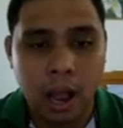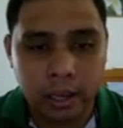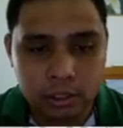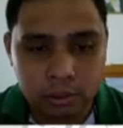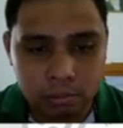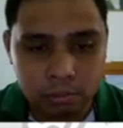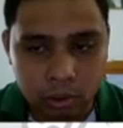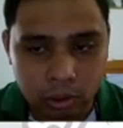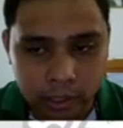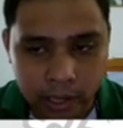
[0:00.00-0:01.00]
A
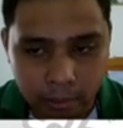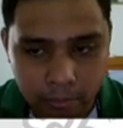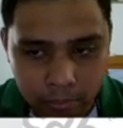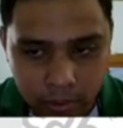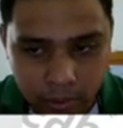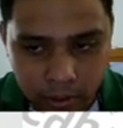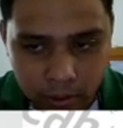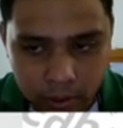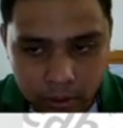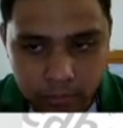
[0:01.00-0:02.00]
small
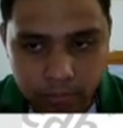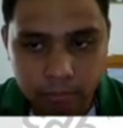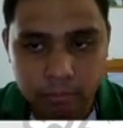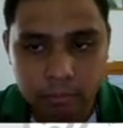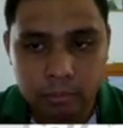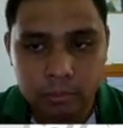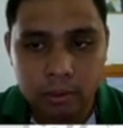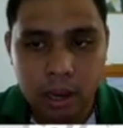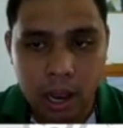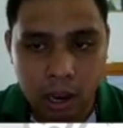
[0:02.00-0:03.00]
number,
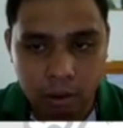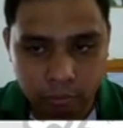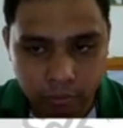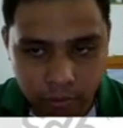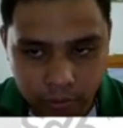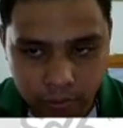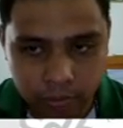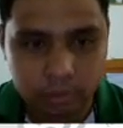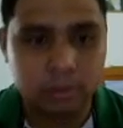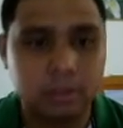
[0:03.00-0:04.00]
a
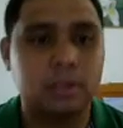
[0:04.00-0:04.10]
few.